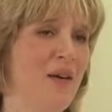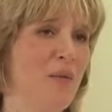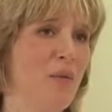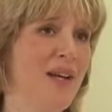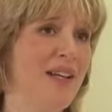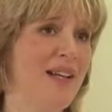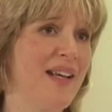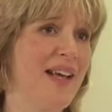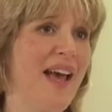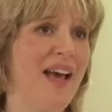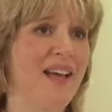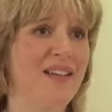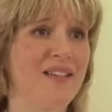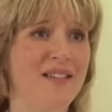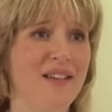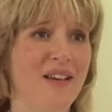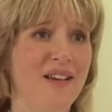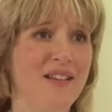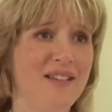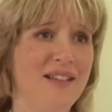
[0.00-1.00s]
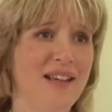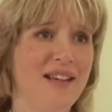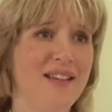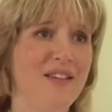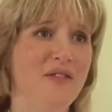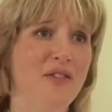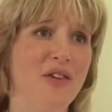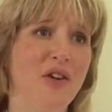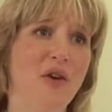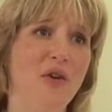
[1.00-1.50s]
When the cat starts to get
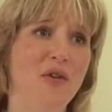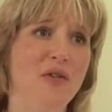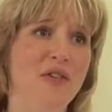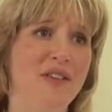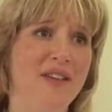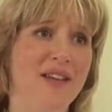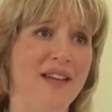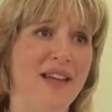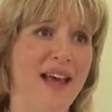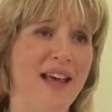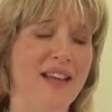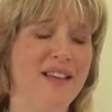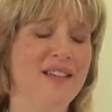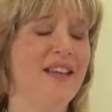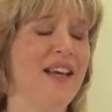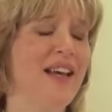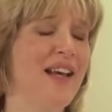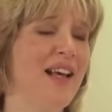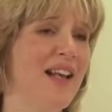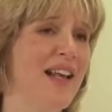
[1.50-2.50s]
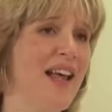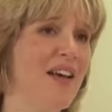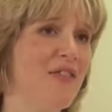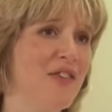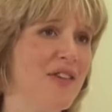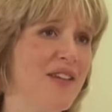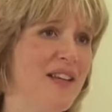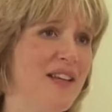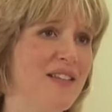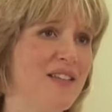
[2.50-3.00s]
even older than that, say
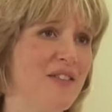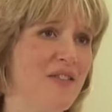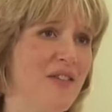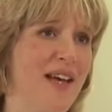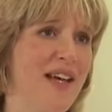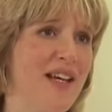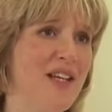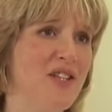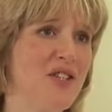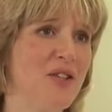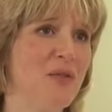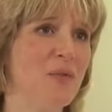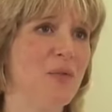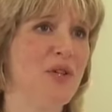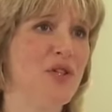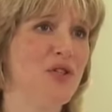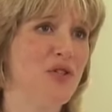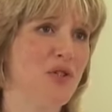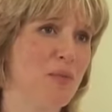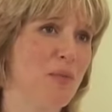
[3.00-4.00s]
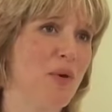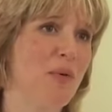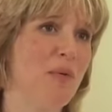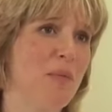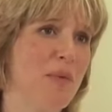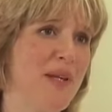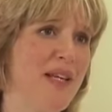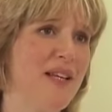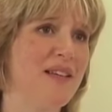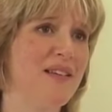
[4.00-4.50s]
11 years of age, we should
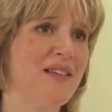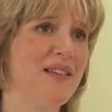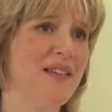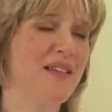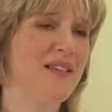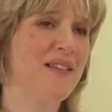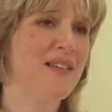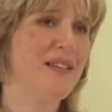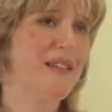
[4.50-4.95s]
probably consider